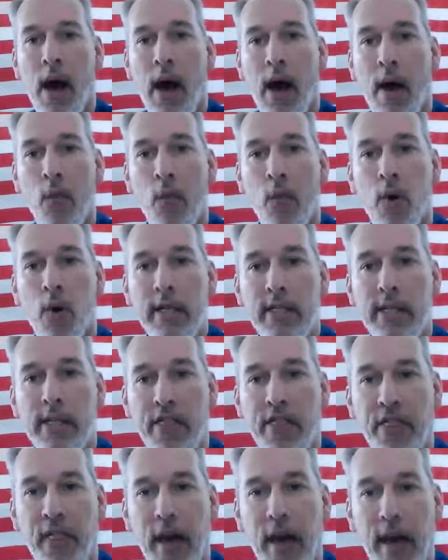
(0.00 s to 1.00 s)
I want
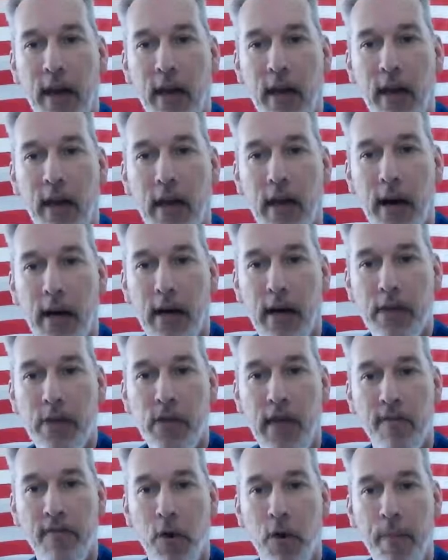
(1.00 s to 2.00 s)
to thank
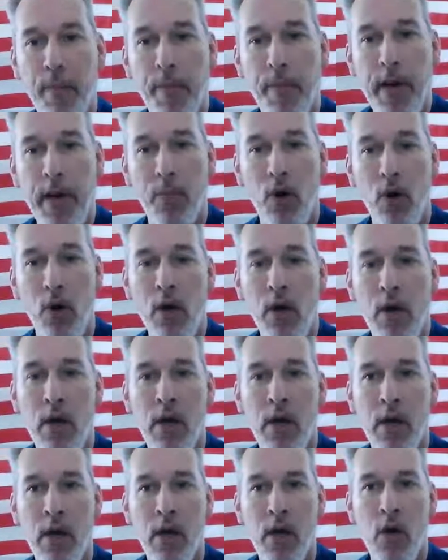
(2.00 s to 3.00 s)
several
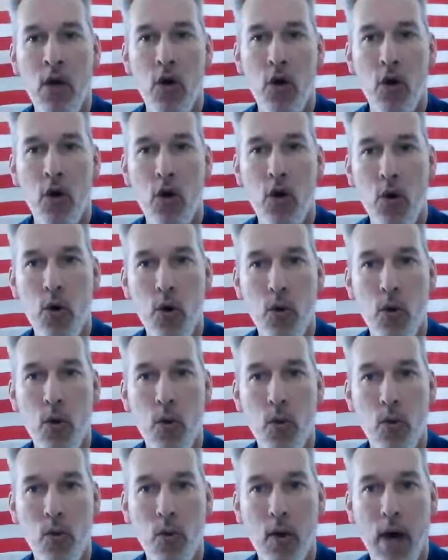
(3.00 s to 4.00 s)
people
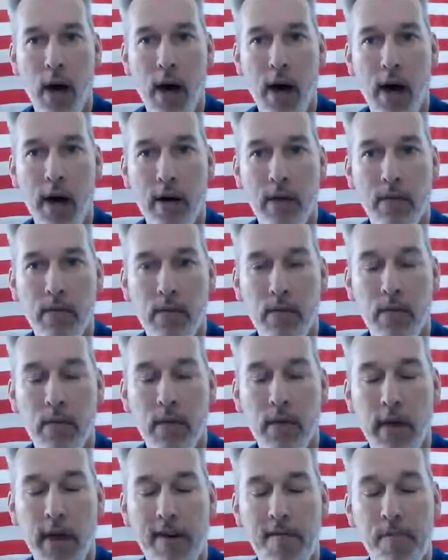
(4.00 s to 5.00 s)
who
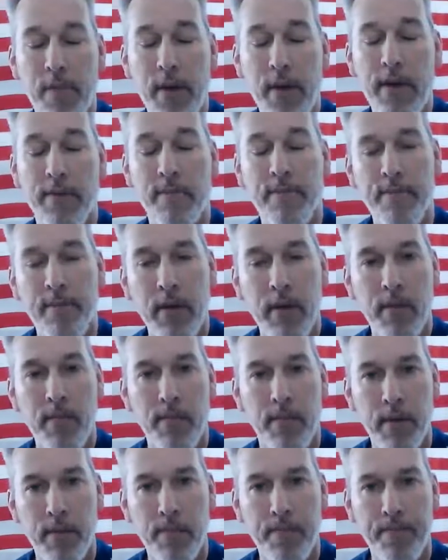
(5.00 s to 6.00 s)
have been
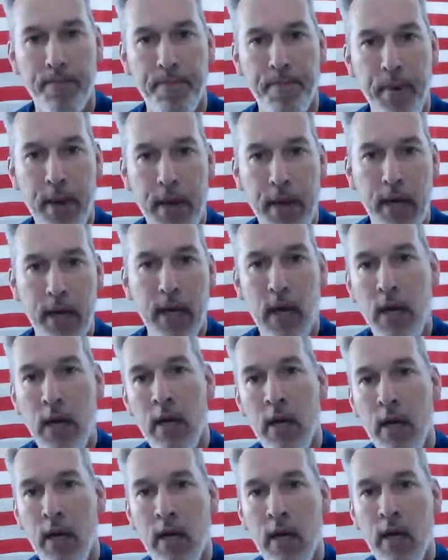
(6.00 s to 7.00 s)

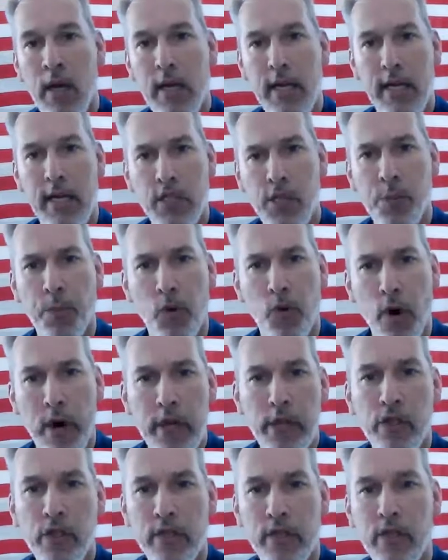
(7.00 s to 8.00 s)
big
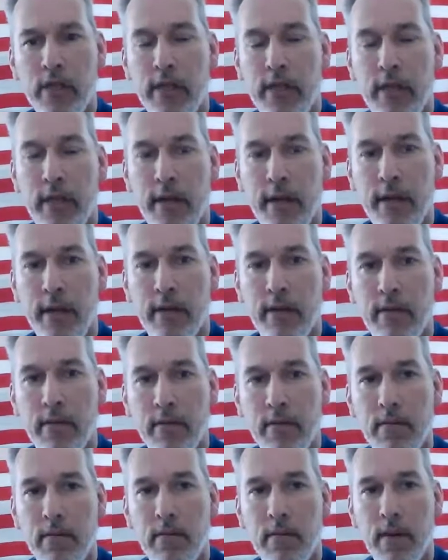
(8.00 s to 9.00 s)
inspirations
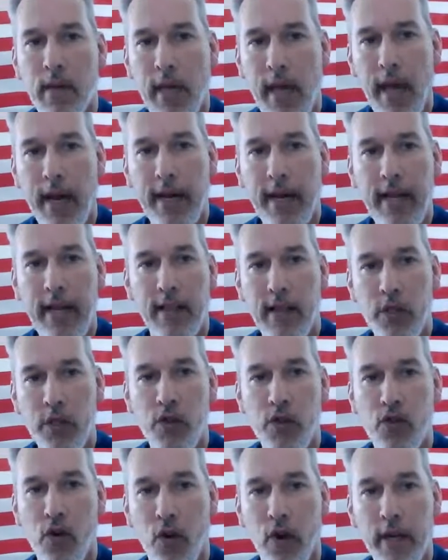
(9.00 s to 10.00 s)
in getting
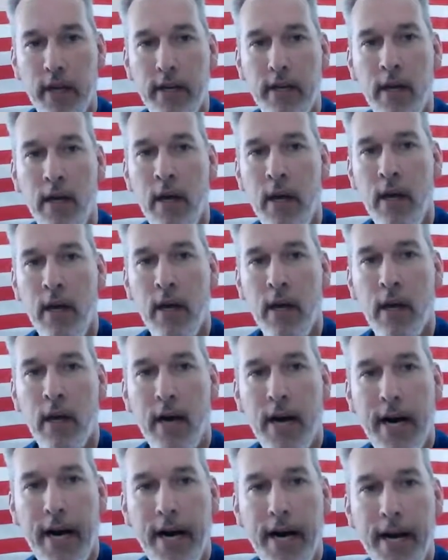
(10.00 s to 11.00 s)
this started.
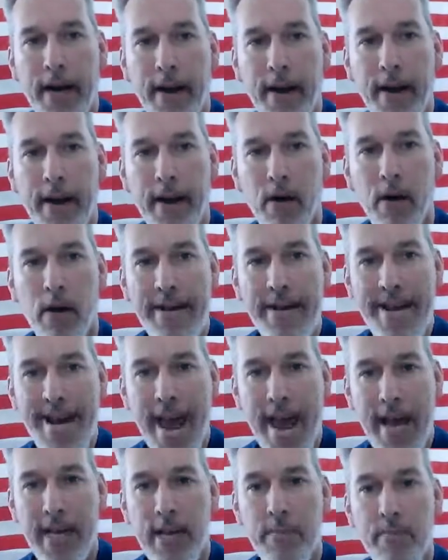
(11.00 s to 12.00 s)

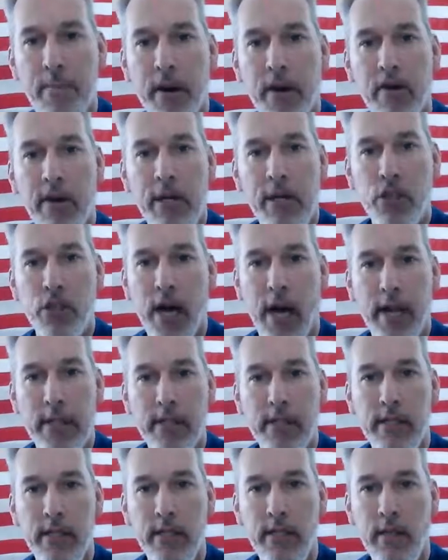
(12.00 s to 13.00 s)
Ned and Mary
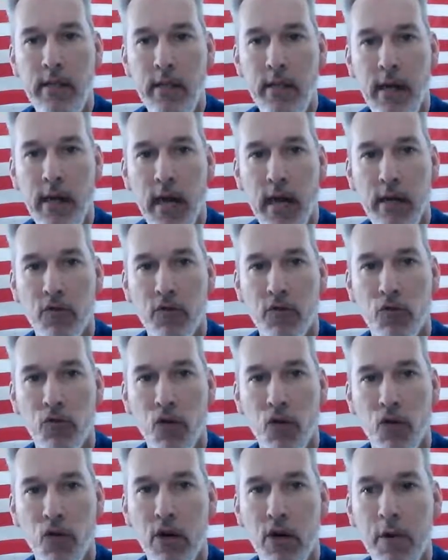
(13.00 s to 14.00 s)
Johnson out of
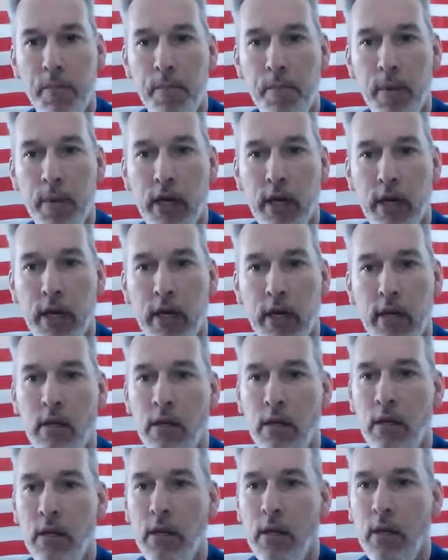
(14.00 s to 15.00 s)
Royal Oak,
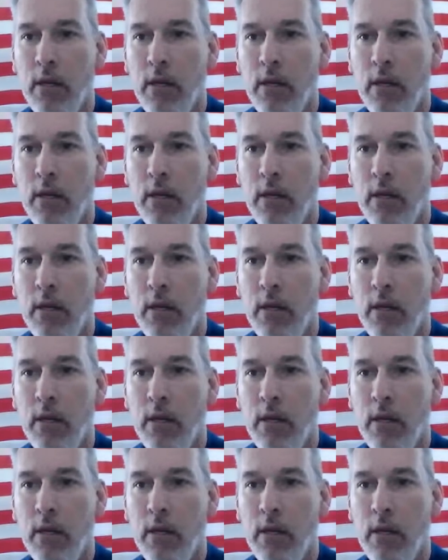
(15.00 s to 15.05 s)
Michigan.